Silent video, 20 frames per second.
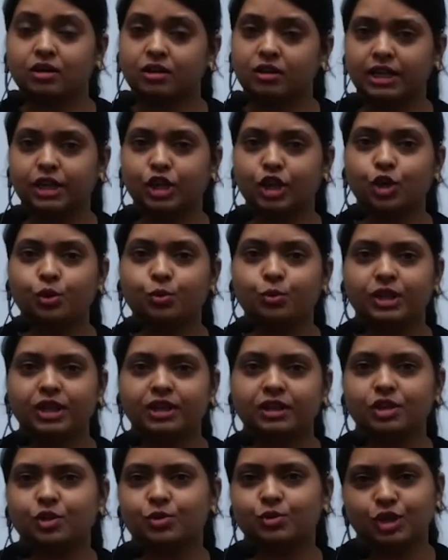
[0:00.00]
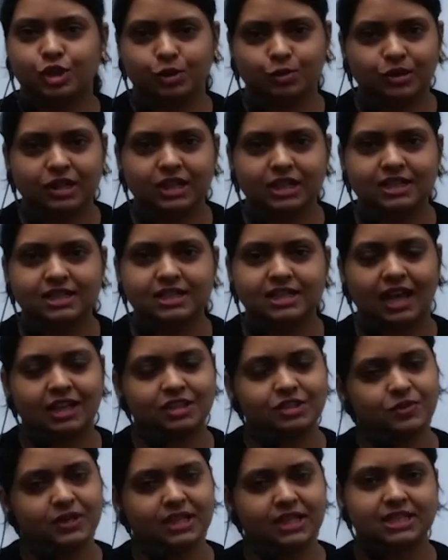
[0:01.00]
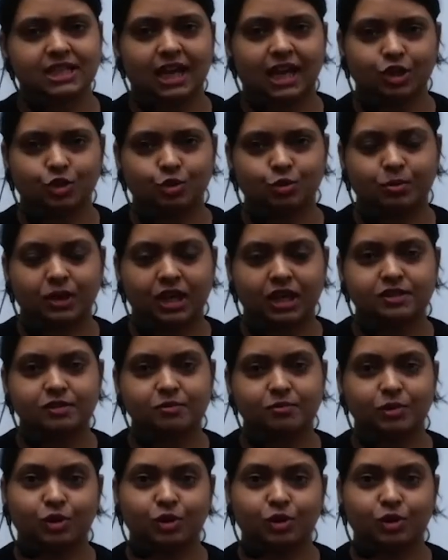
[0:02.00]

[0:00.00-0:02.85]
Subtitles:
including your nucleus as well as cytoplasm,